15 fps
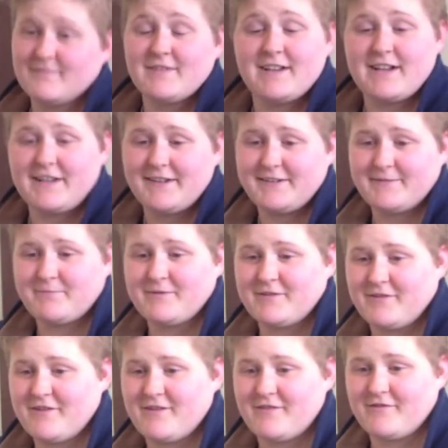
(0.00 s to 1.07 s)
It has been
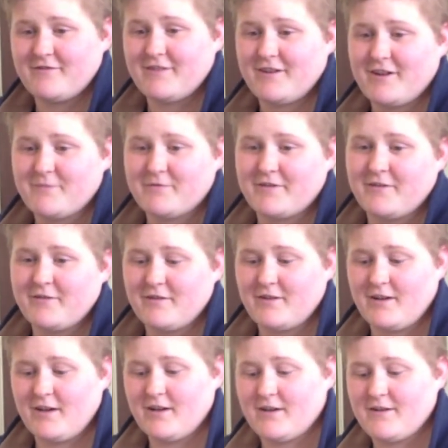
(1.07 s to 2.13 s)
a great learning opportunity.